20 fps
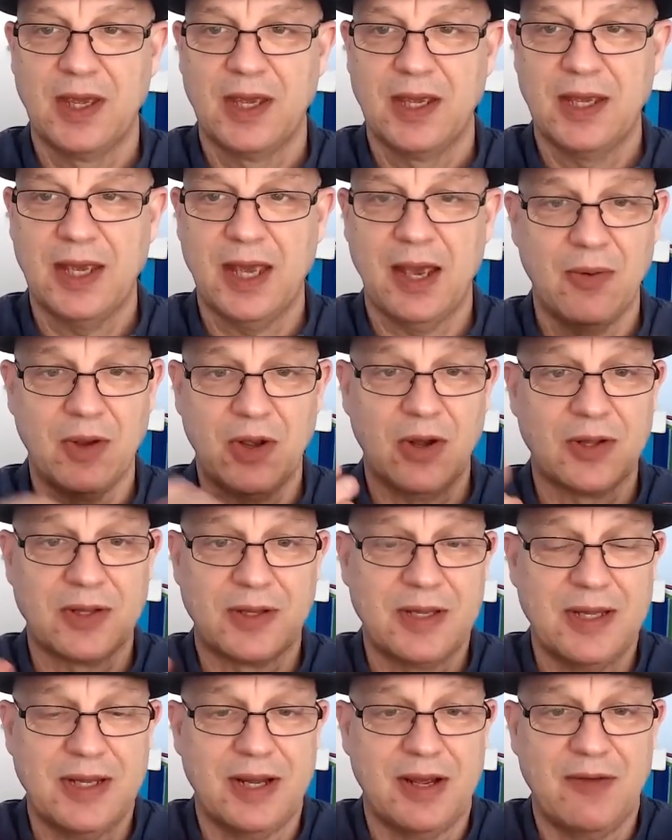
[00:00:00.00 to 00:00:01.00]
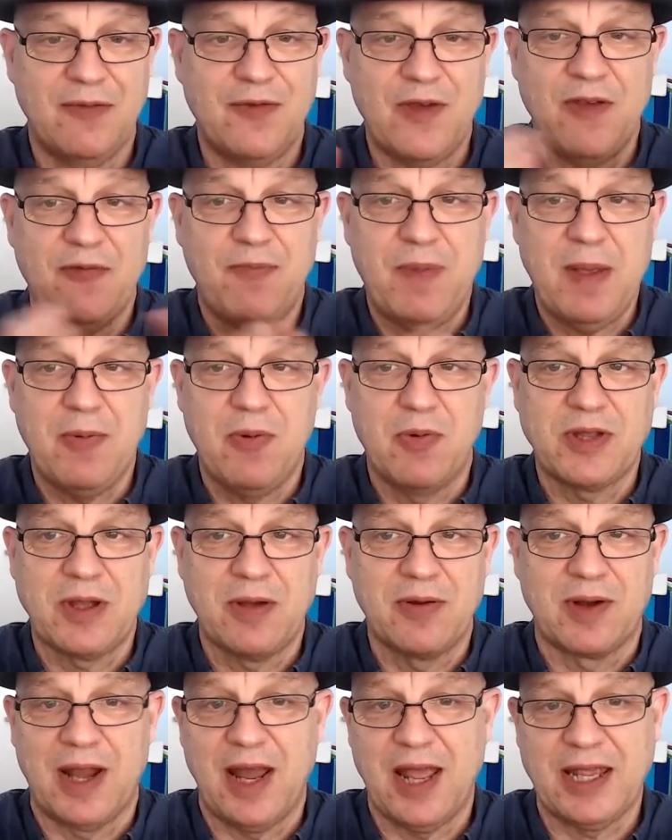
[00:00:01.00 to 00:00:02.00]
if people
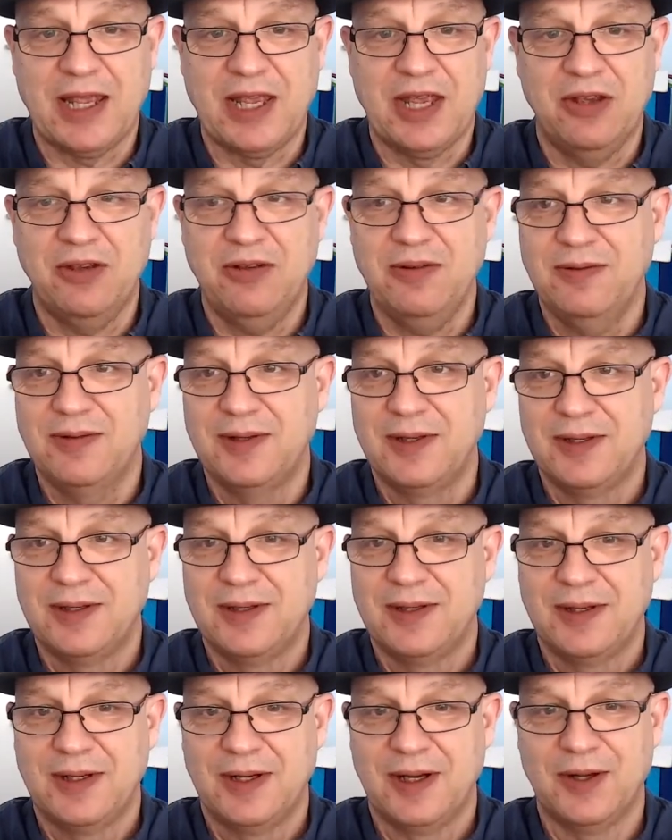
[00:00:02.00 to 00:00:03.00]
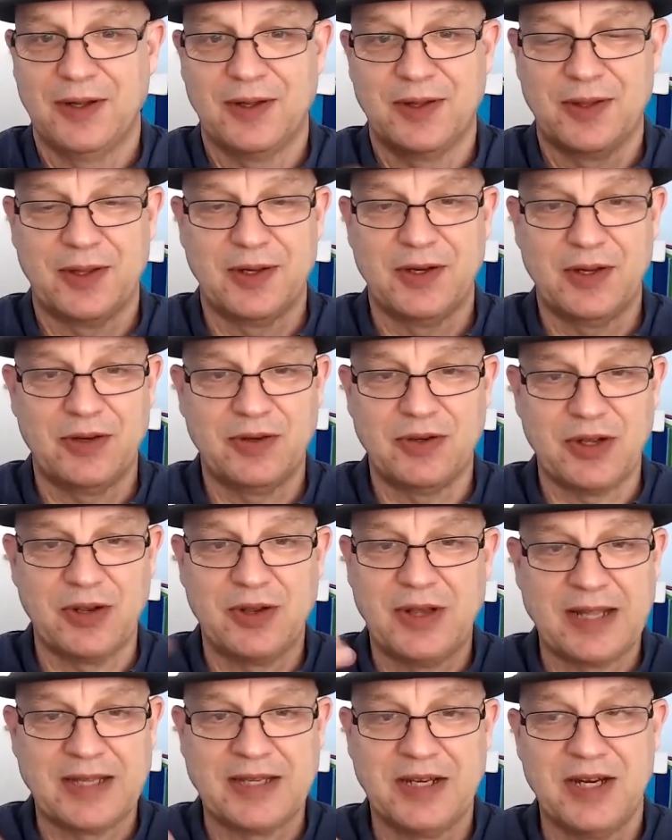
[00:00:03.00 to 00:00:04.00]
don't like you, they don't
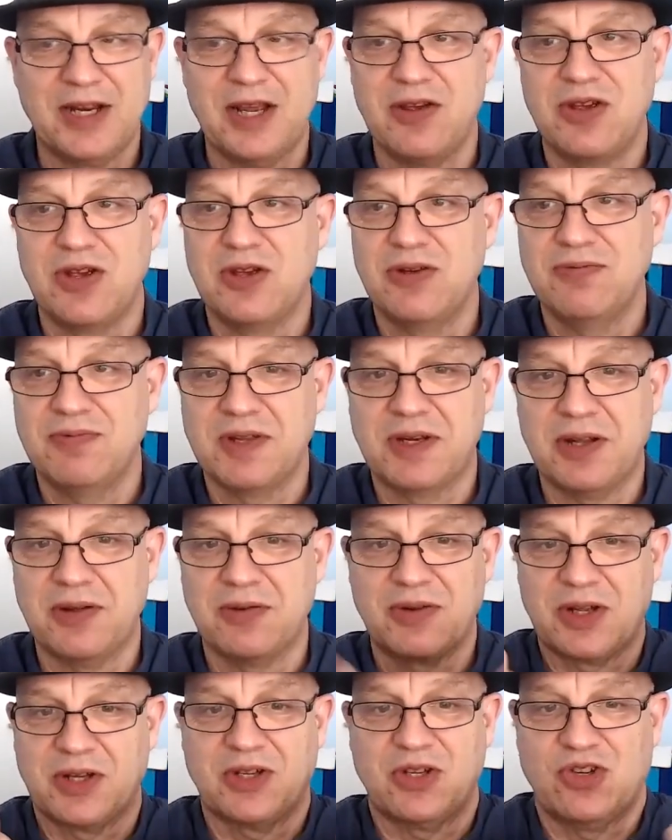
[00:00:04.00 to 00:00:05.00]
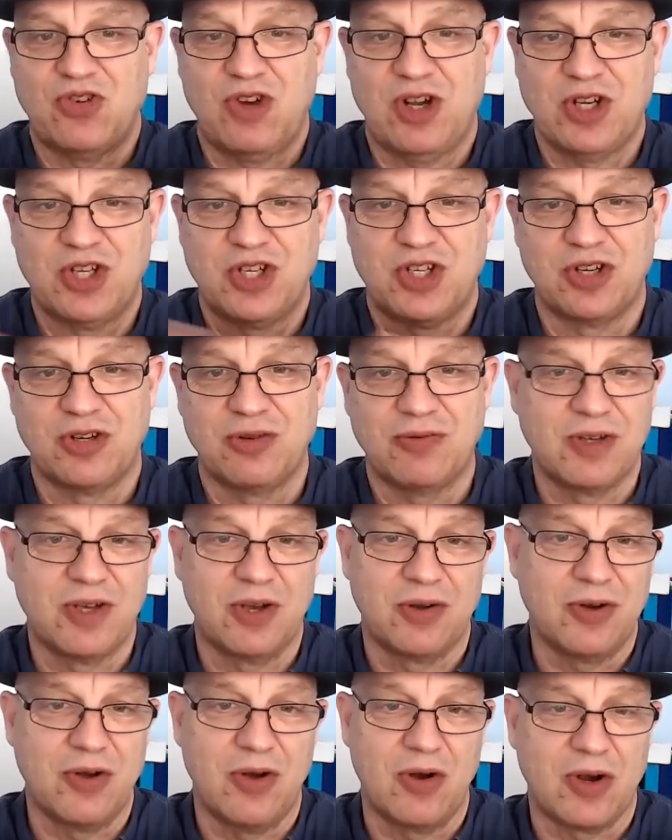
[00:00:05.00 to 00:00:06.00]
get to know you, they don't get to trust you,
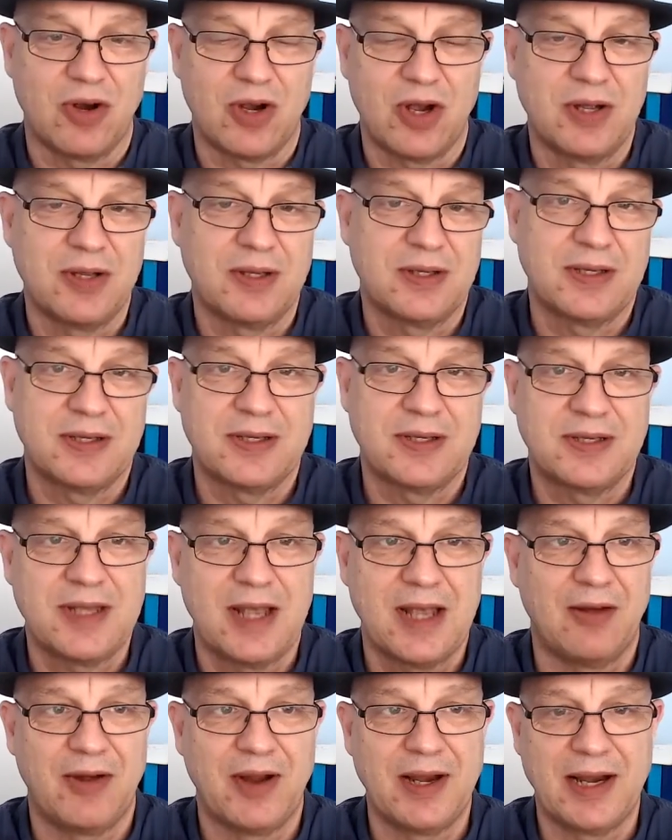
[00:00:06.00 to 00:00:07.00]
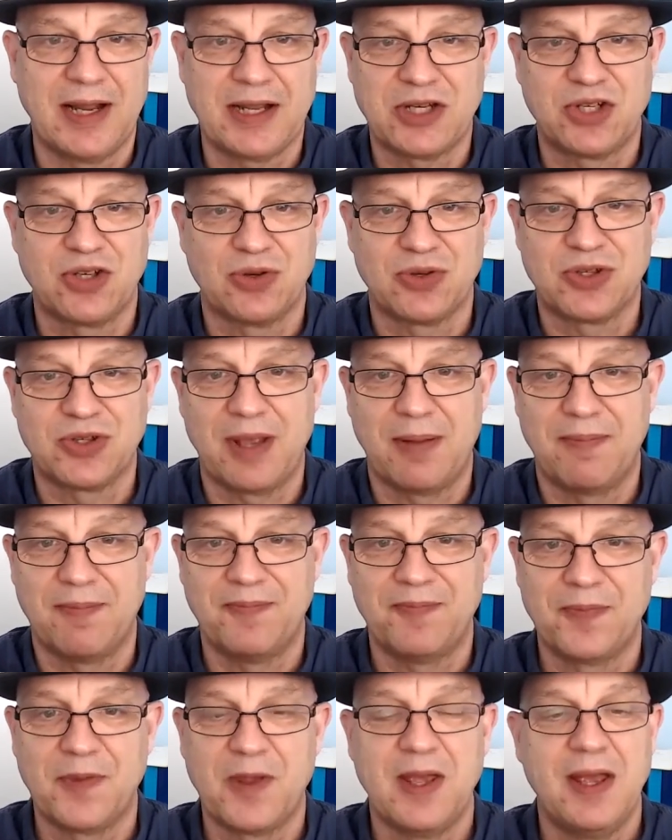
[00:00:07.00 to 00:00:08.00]
you're not going to sell unless you're
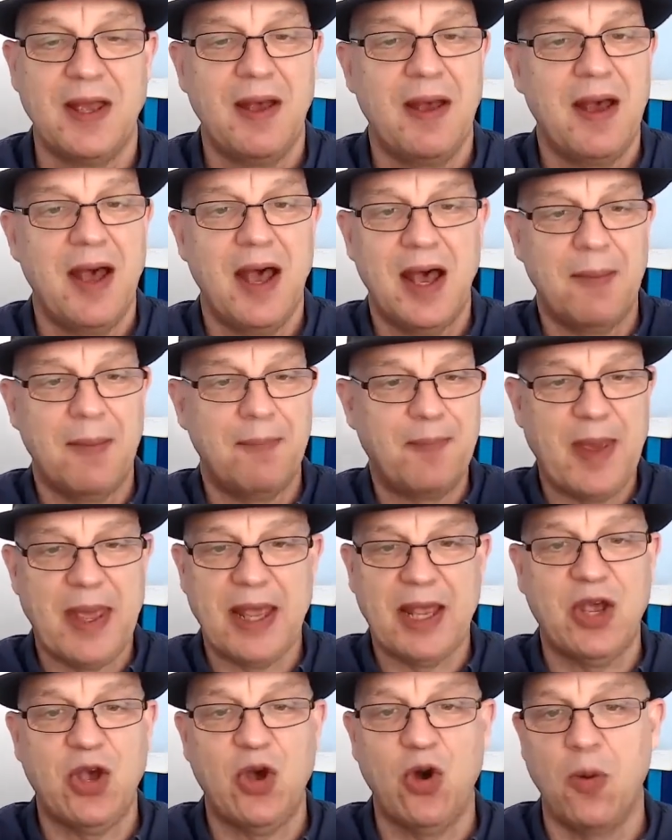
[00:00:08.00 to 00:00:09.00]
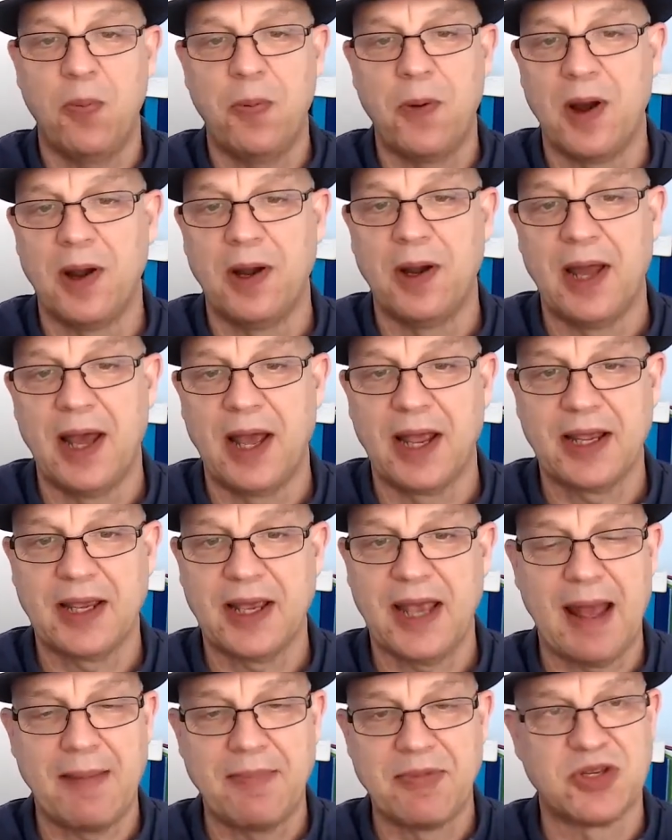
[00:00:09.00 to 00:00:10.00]
some big corporate
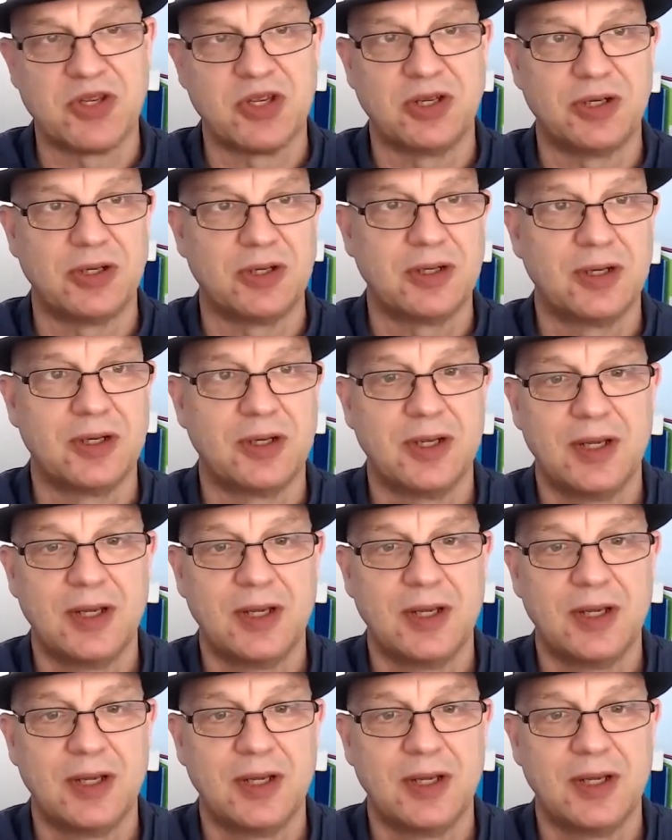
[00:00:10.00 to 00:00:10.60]
like Amazon.